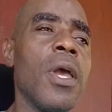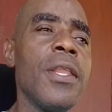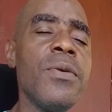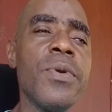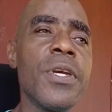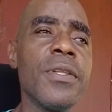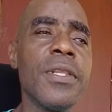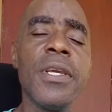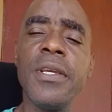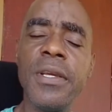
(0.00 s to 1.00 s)
Anyway,
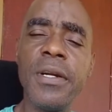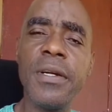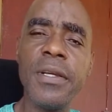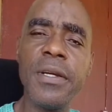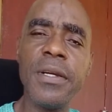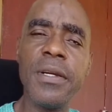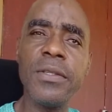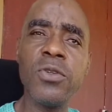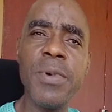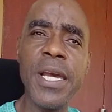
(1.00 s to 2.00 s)

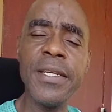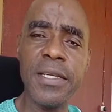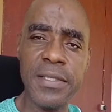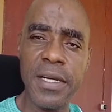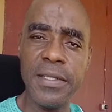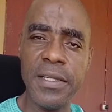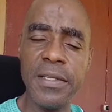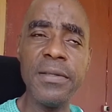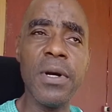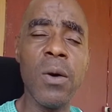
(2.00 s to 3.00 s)
to my
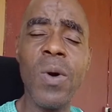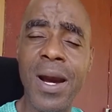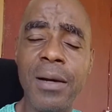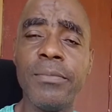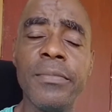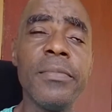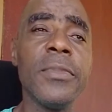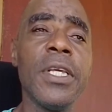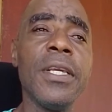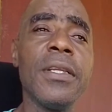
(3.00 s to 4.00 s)
understanding and what happened,
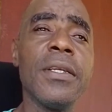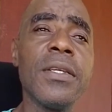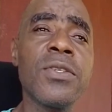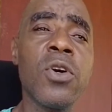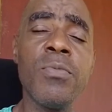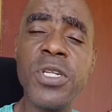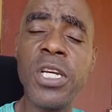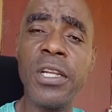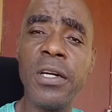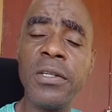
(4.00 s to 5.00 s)
the
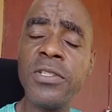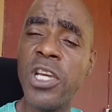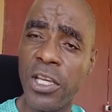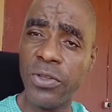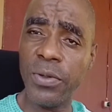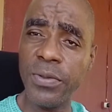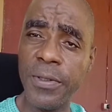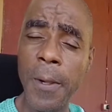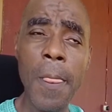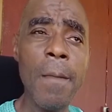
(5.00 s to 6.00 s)
commissioner check it out.
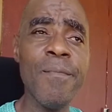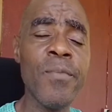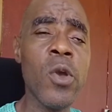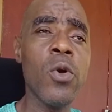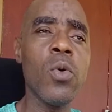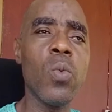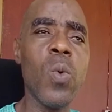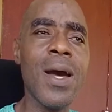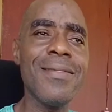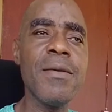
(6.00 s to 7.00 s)

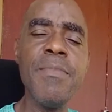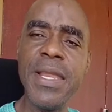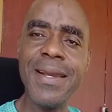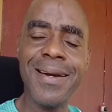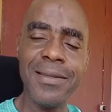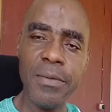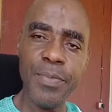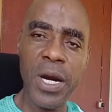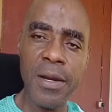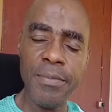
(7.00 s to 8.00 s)
What the medical
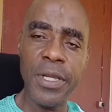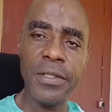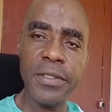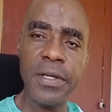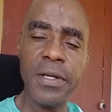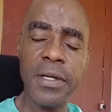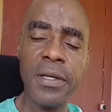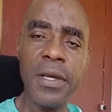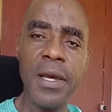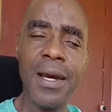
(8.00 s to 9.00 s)
department
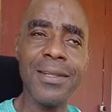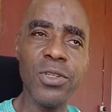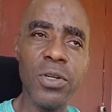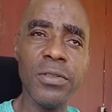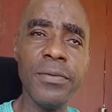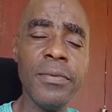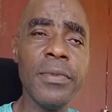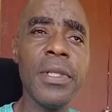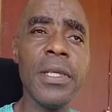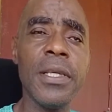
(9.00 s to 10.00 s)
had done
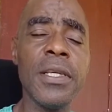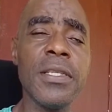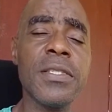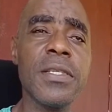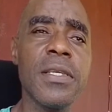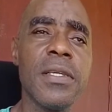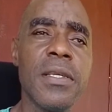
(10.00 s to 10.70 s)
is